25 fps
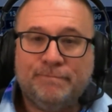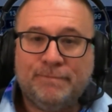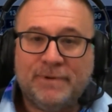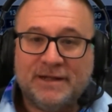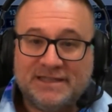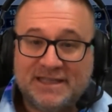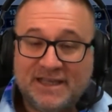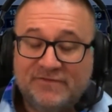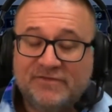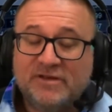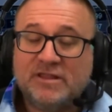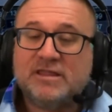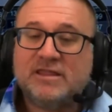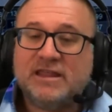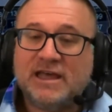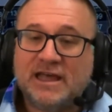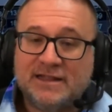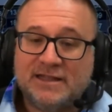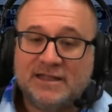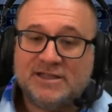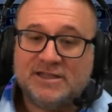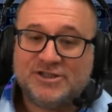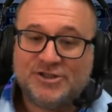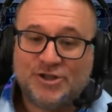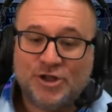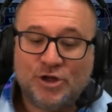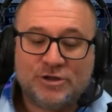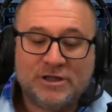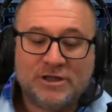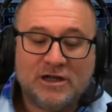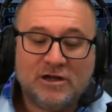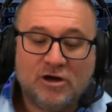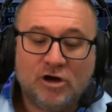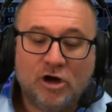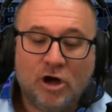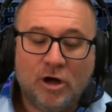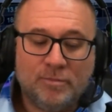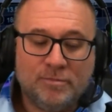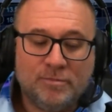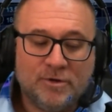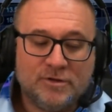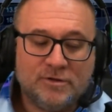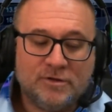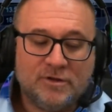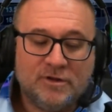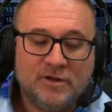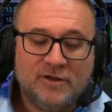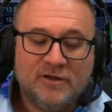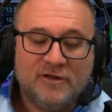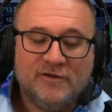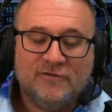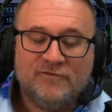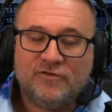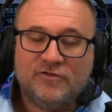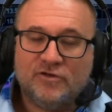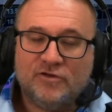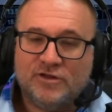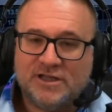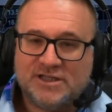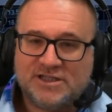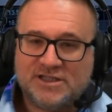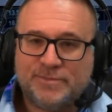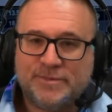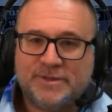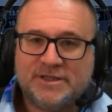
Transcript: But even then, it's not uncommon for the